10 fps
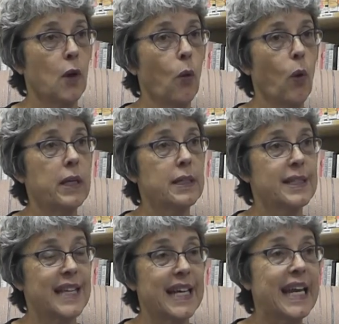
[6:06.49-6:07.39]
One is
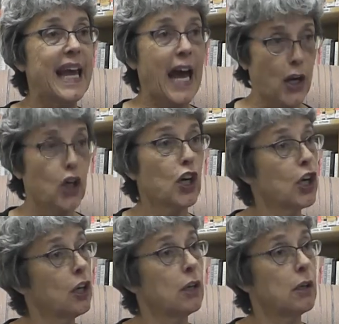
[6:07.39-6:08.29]
to get
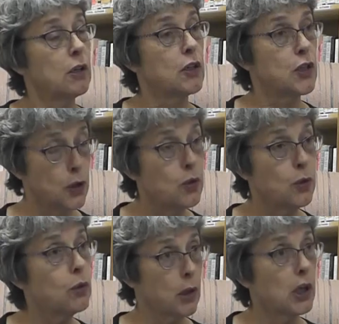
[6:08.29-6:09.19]
her
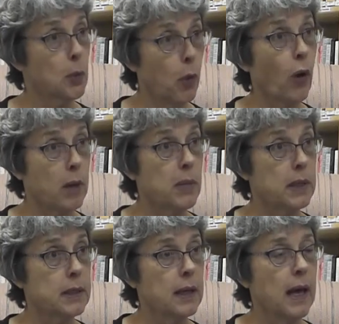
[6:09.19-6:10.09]
to her
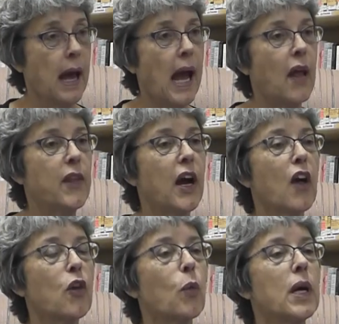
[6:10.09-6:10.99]
appointment, and the
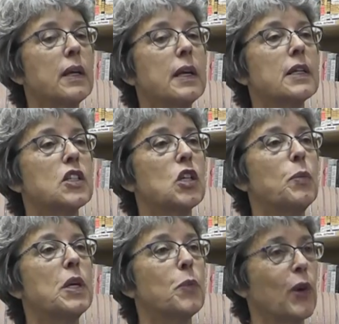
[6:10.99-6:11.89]
other one is to
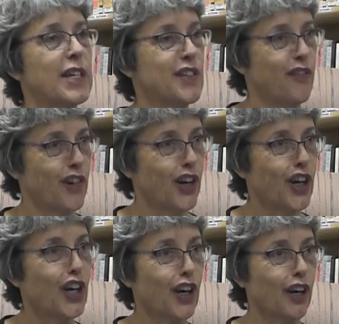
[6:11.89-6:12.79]
be present for
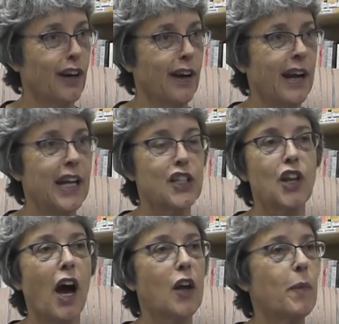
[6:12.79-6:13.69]
her. It's
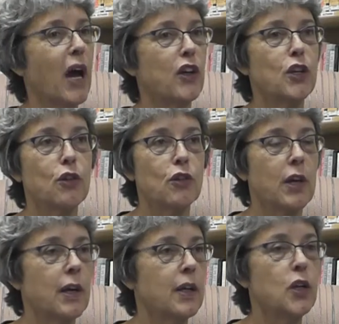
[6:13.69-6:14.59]
not about you.
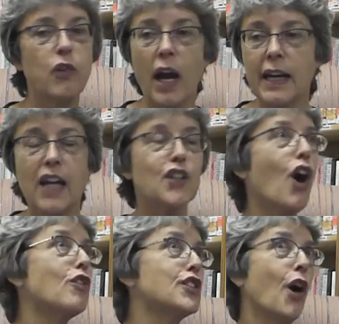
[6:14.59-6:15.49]
You've got cancer?
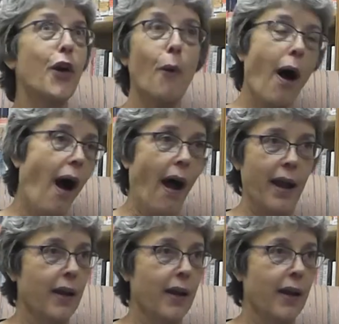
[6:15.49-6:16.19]
Oh, so do I.